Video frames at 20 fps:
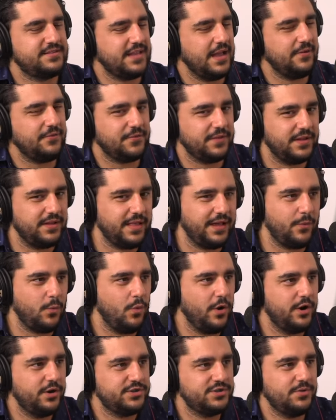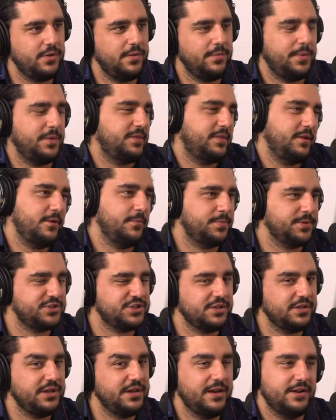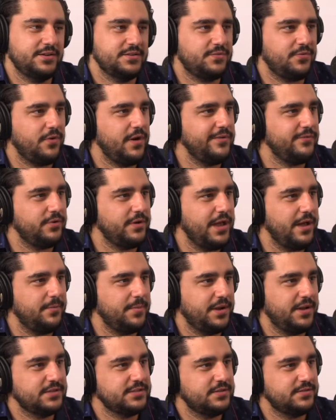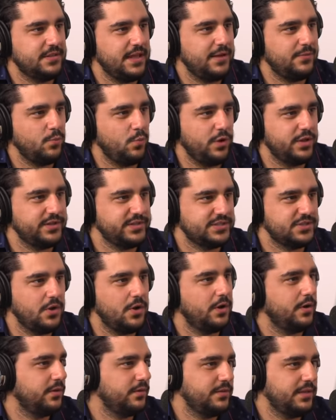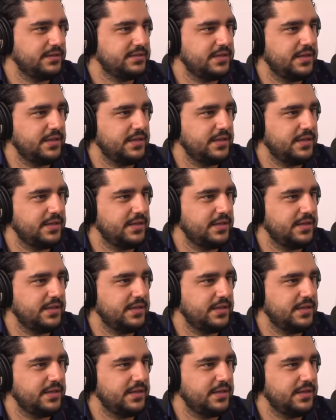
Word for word: know. definitely like one or two, but they're bajillionaires forever now because of that one song. That's